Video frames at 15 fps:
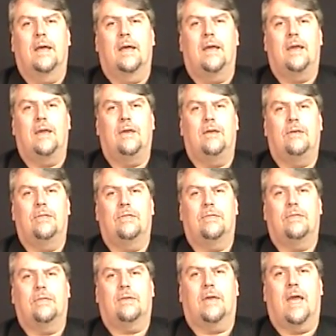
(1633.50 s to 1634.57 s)
he
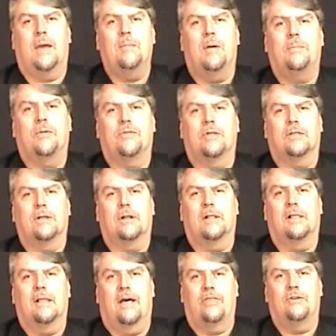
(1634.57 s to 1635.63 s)
came up with a
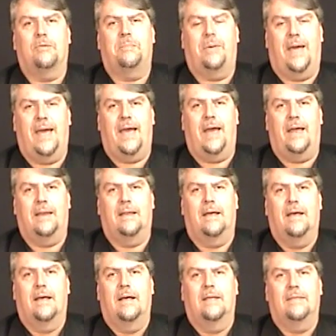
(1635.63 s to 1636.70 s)
little leather pad
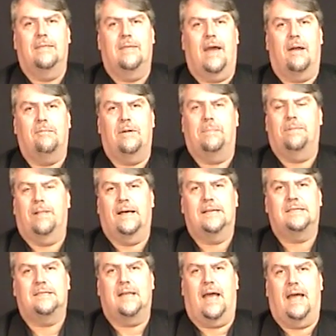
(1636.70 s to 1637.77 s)
that
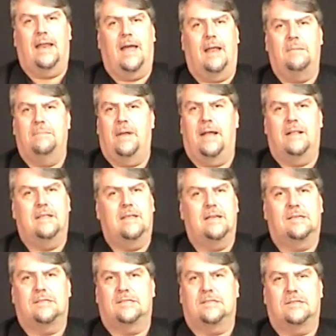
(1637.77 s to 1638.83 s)
replaced that and made
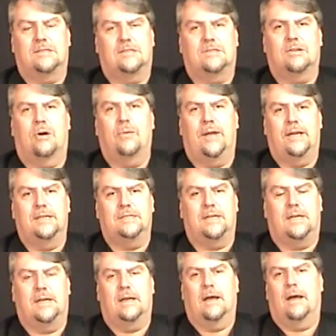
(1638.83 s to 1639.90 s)
this so
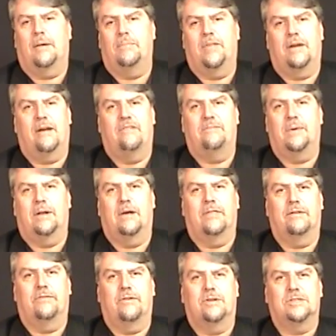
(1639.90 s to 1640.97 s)
easy. There have been
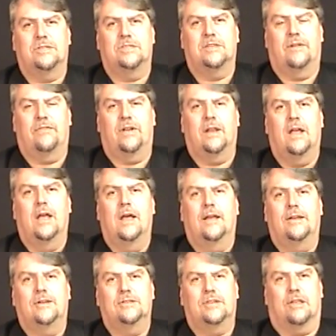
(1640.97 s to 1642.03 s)
other versions of it
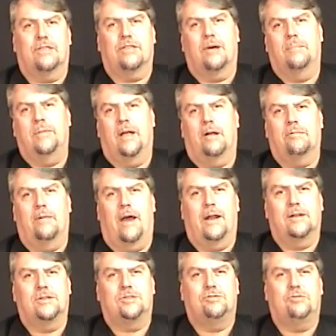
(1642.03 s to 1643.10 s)
using thumbnail
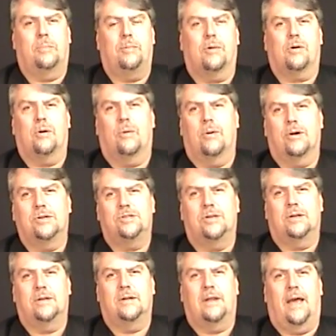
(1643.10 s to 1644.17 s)
writers, triple
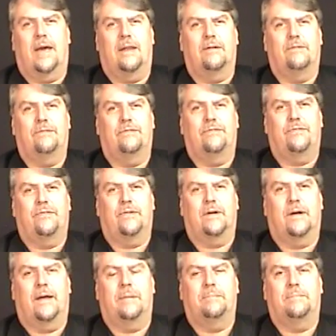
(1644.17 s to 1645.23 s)
coercion out of,
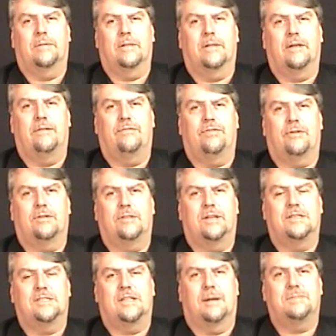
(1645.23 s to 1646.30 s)
I believe,
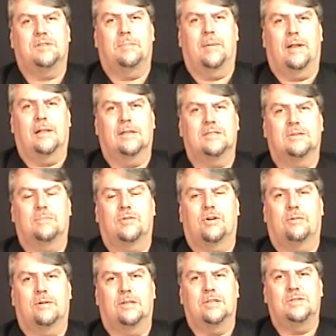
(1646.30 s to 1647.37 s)
13 Steps to Mentalism,
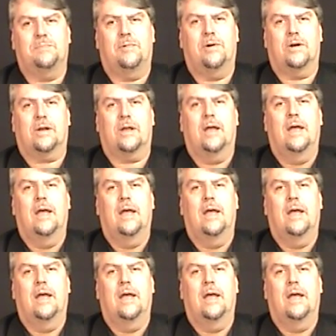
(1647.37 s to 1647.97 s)
Corinda's book,